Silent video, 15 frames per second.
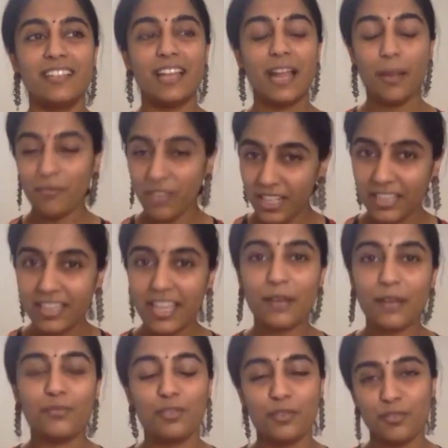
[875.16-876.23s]
I'm very
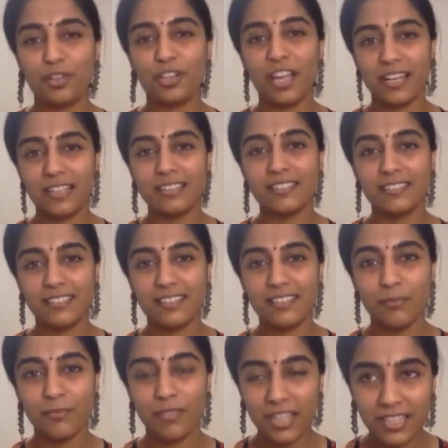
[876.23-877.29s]
thankful for that.
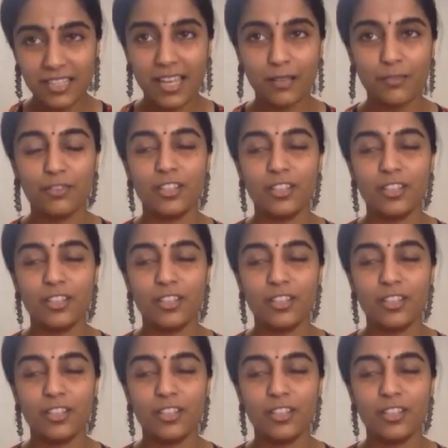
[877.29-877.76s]
I'm very thankful